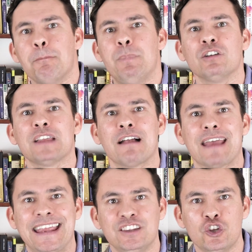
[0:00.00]
build
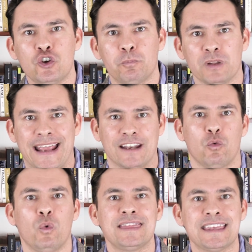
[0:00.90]
out a new plan
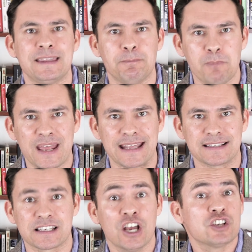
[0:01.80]
within
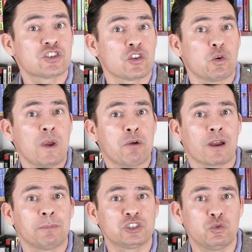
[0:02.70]
minutes so that we
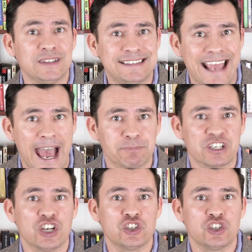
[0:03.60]
were able to adapt